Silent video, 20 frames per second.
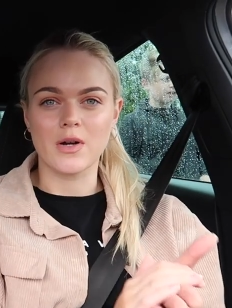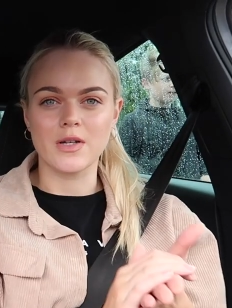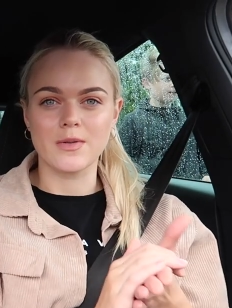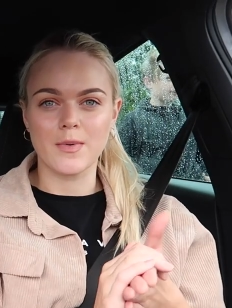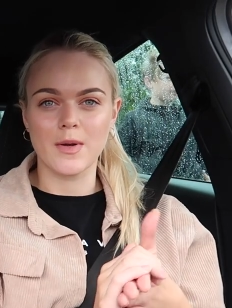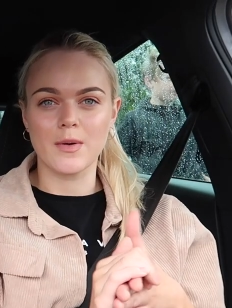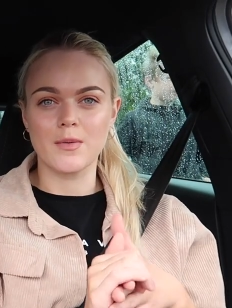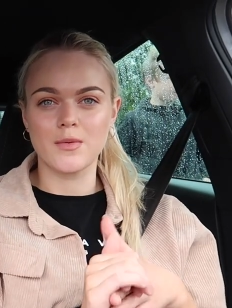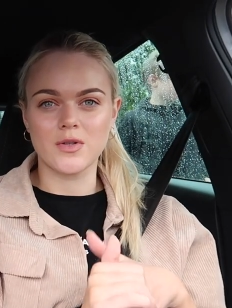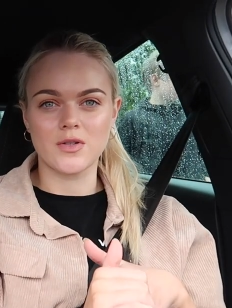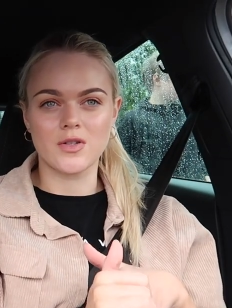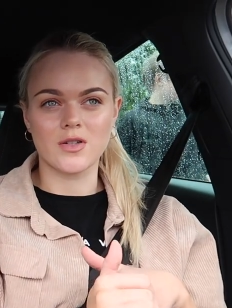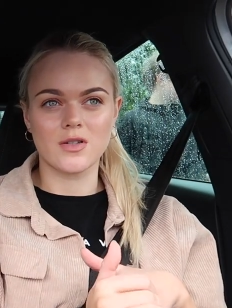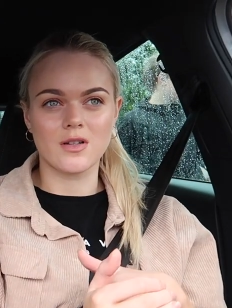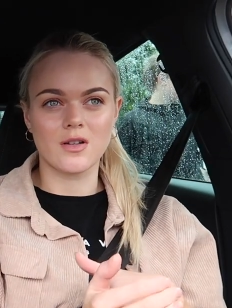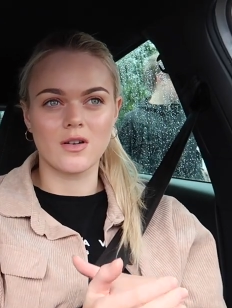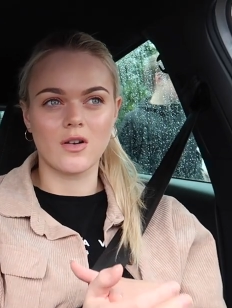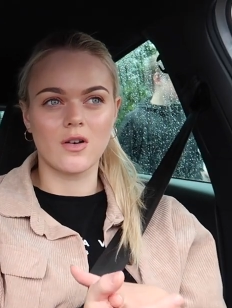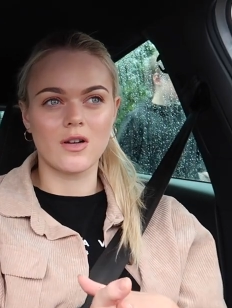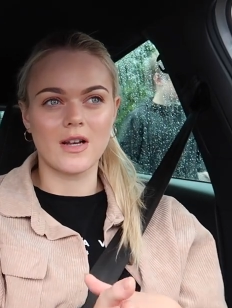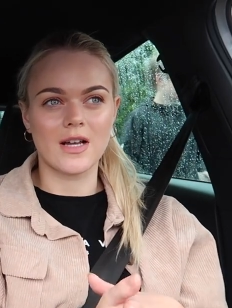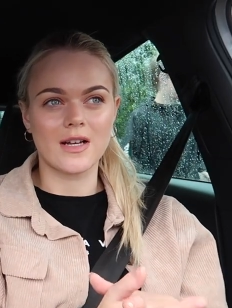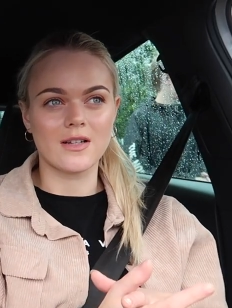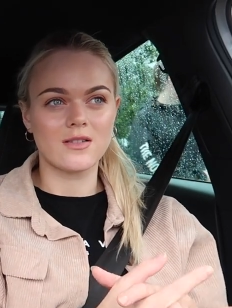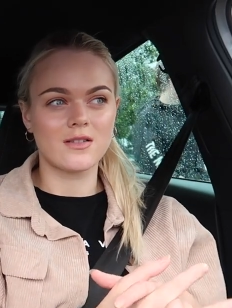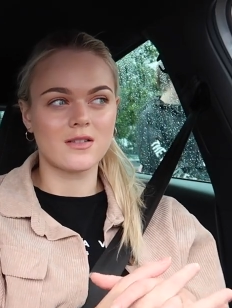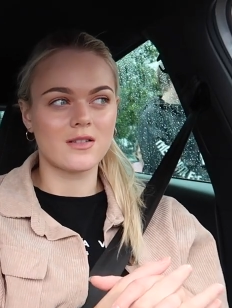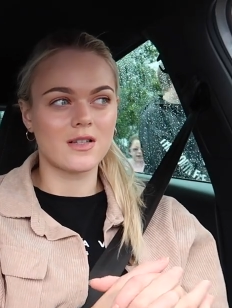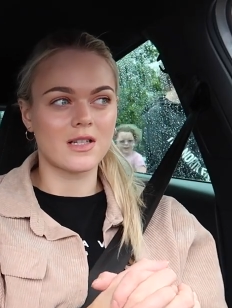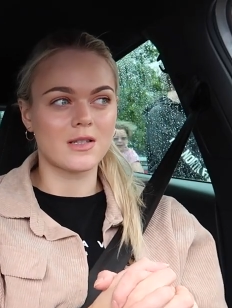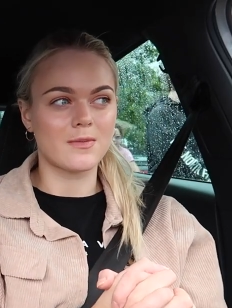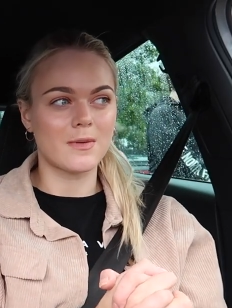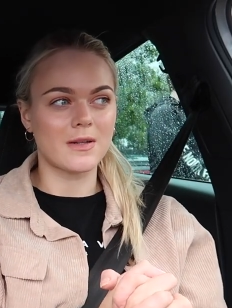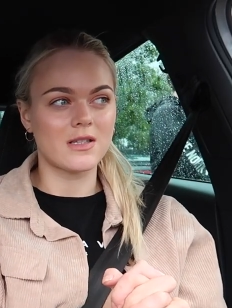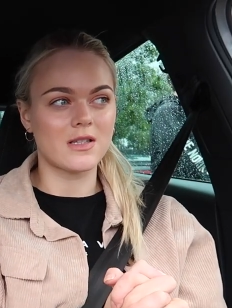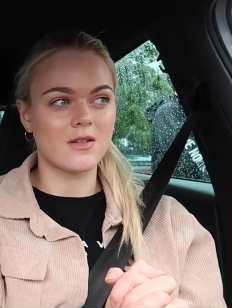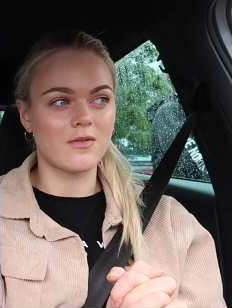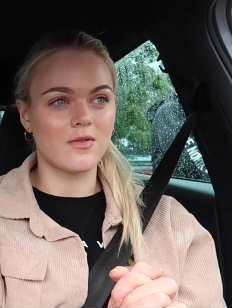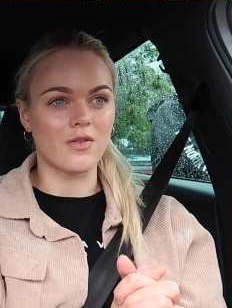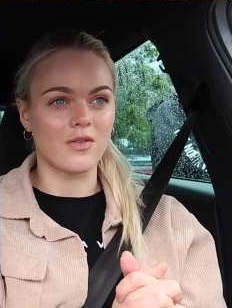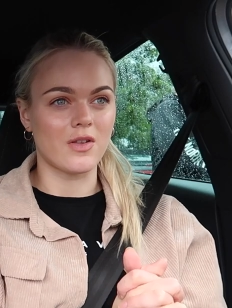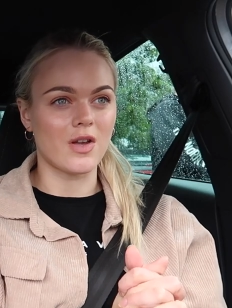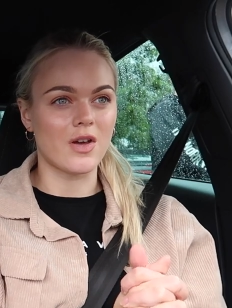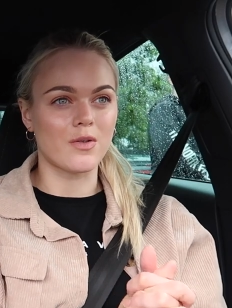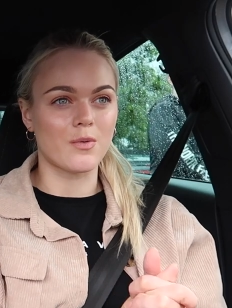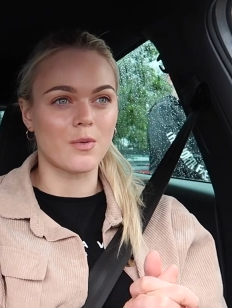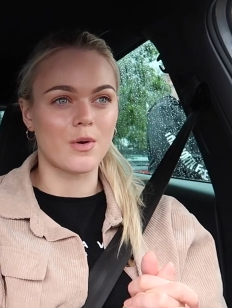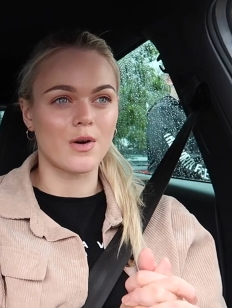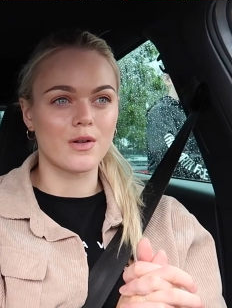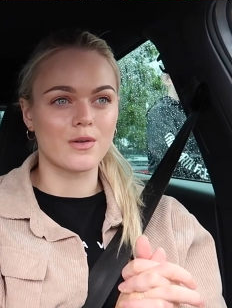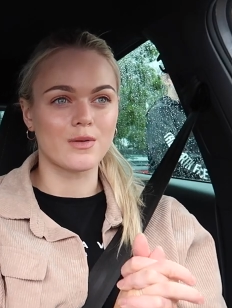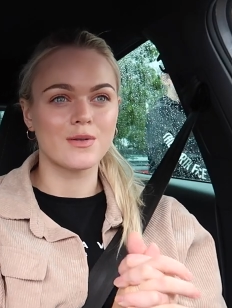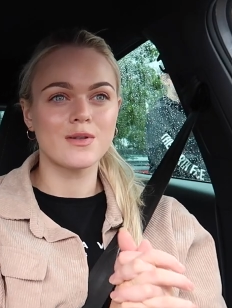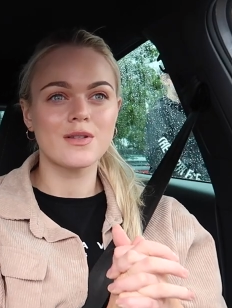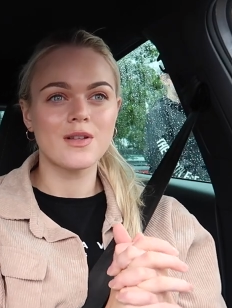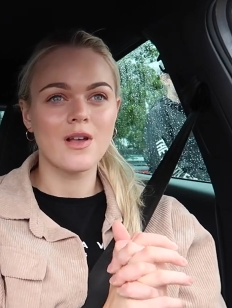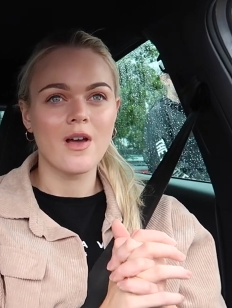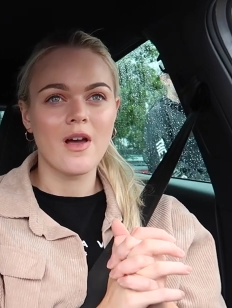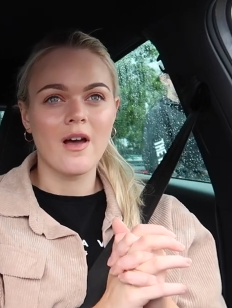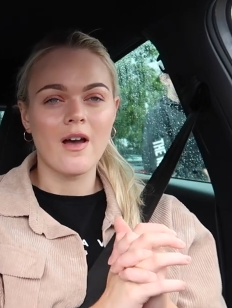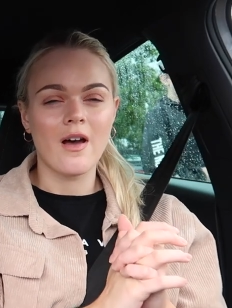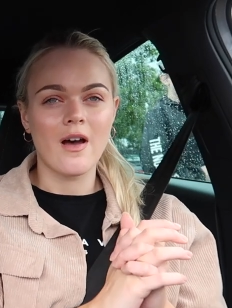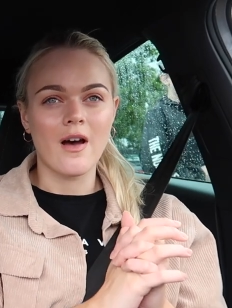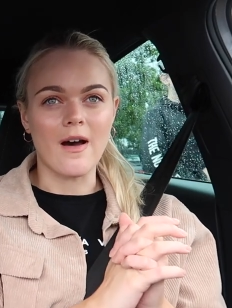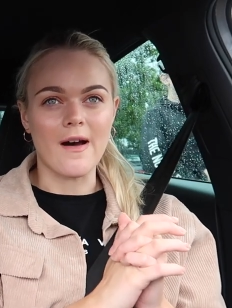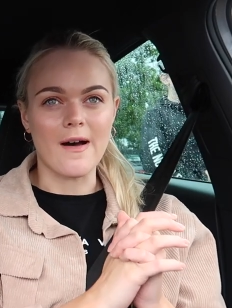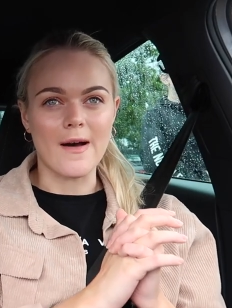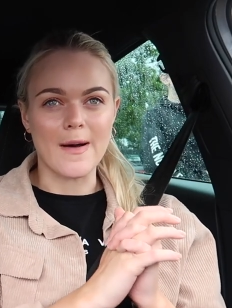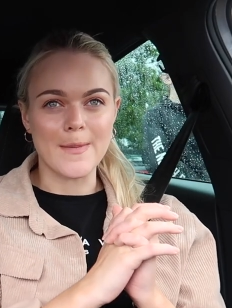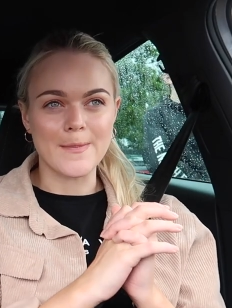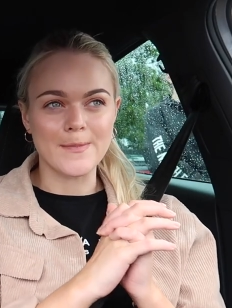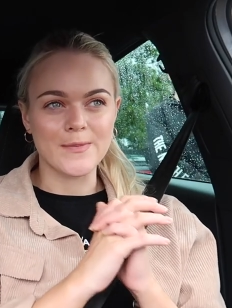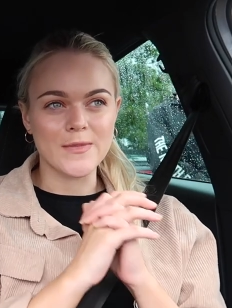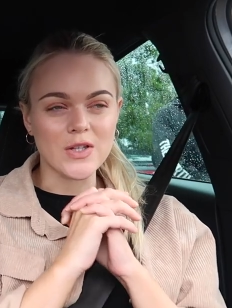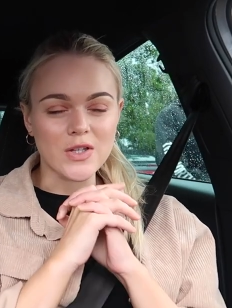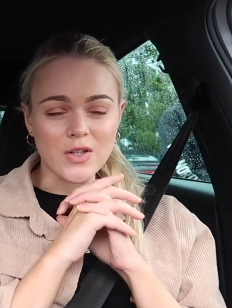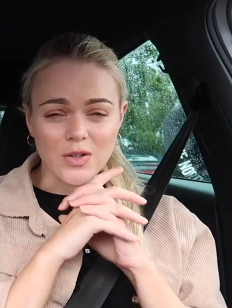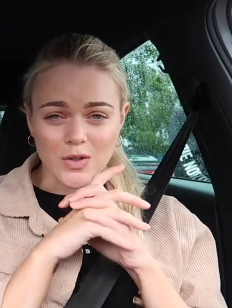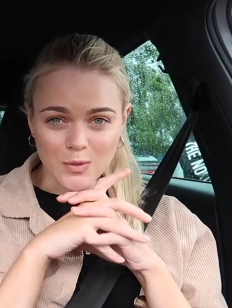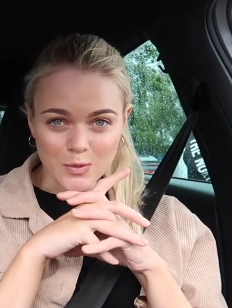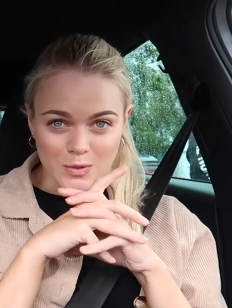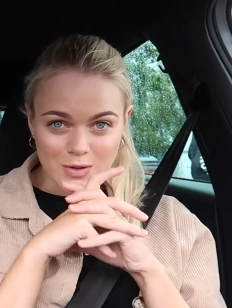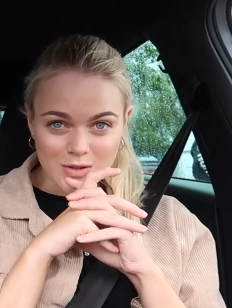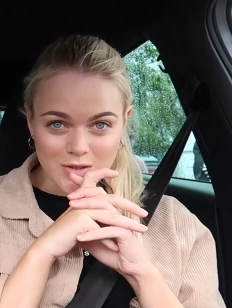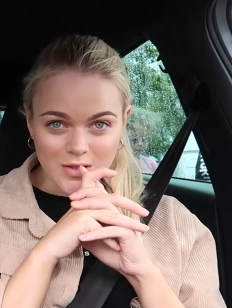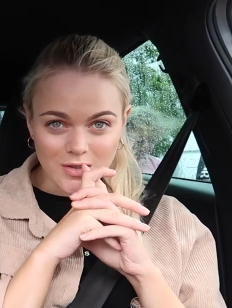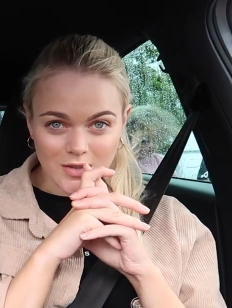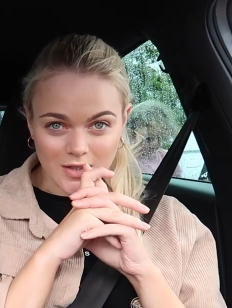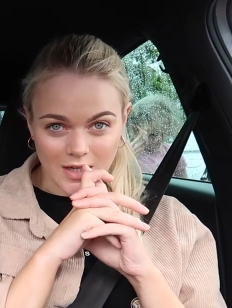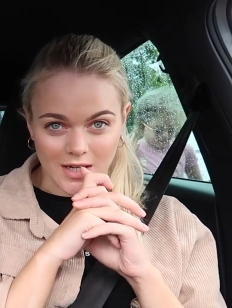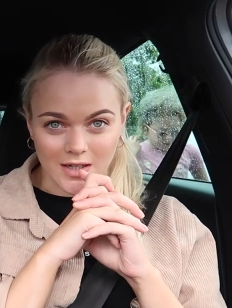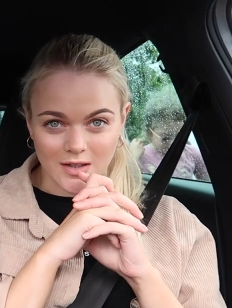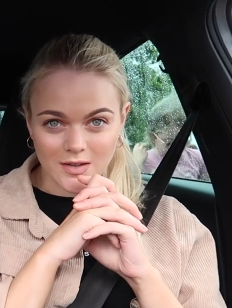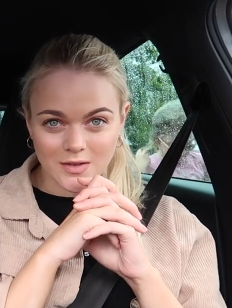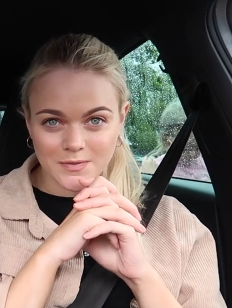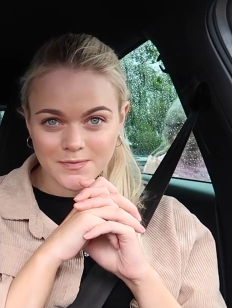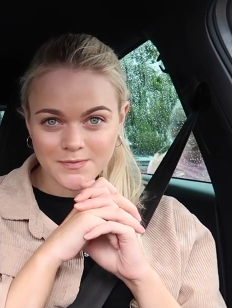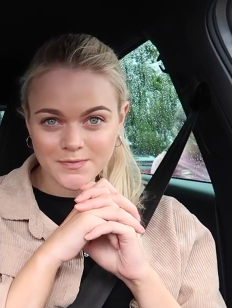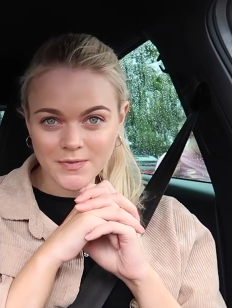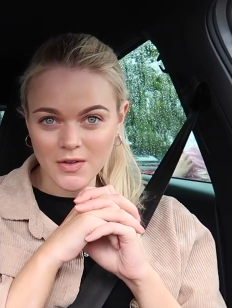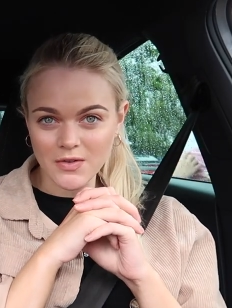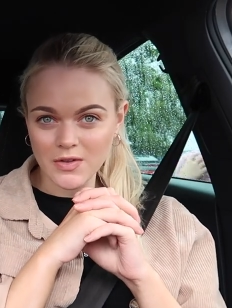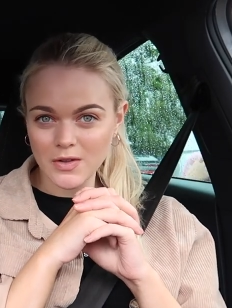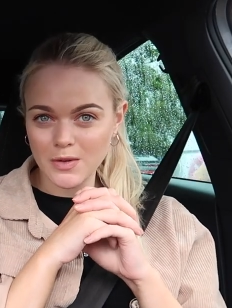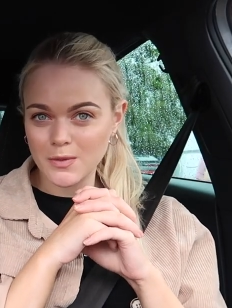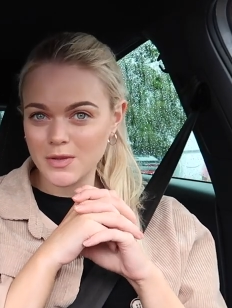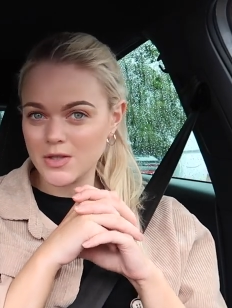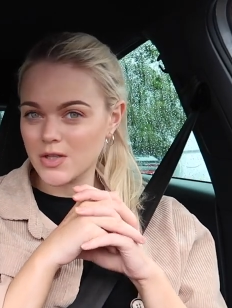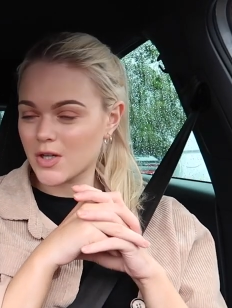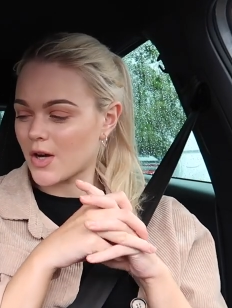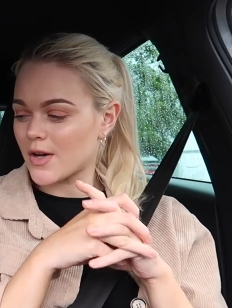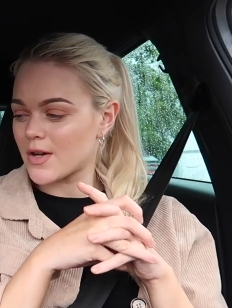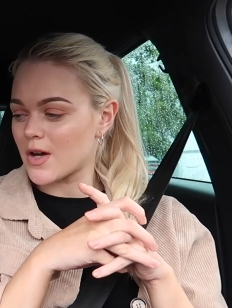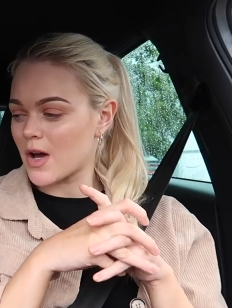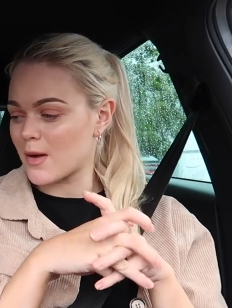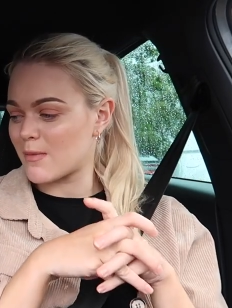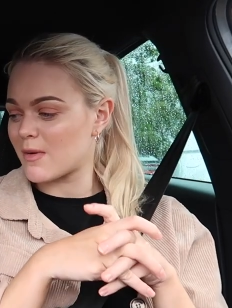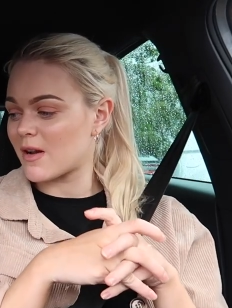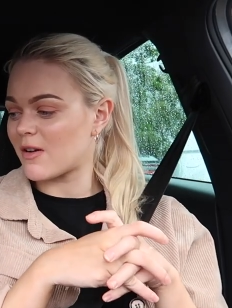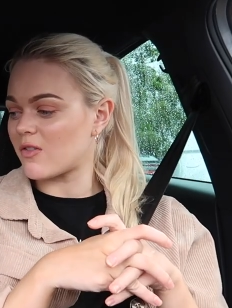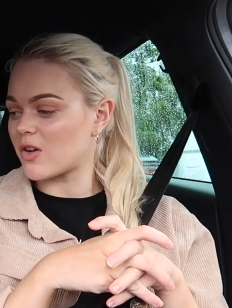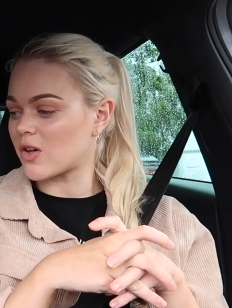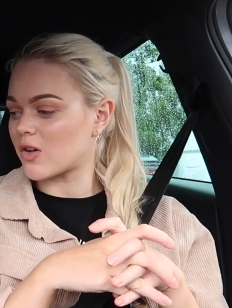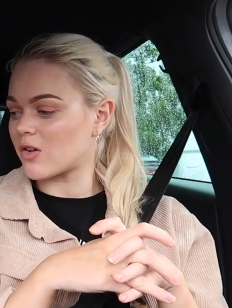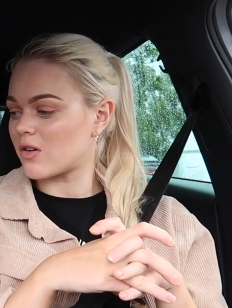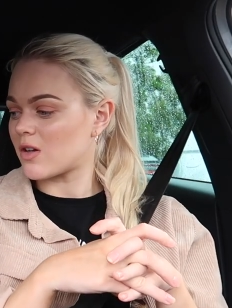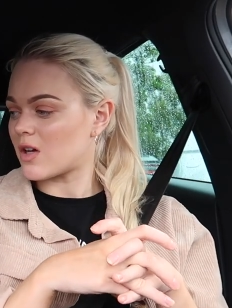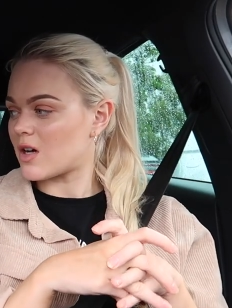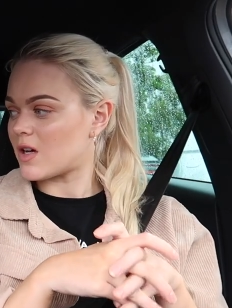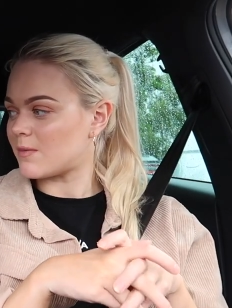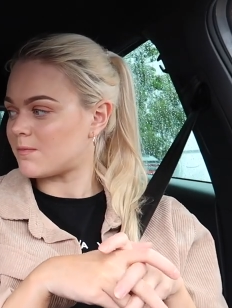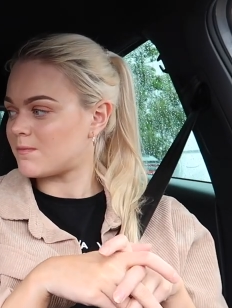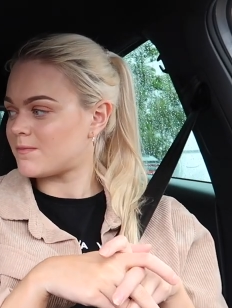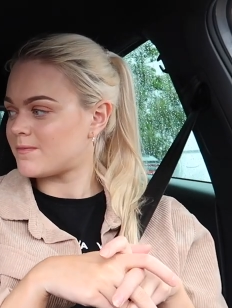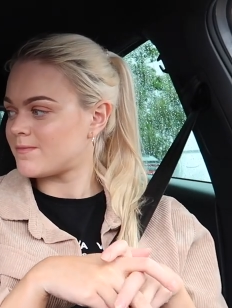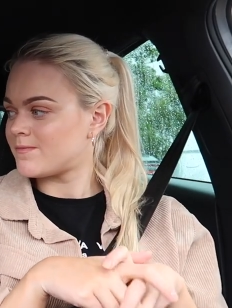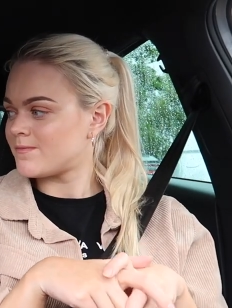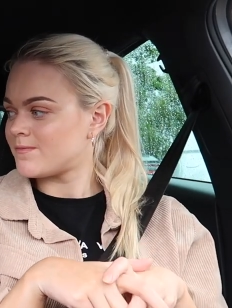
price, but it was just a lot less expensive than the other ones. So I don't know what to do now. I feel like we should go home and have a look online.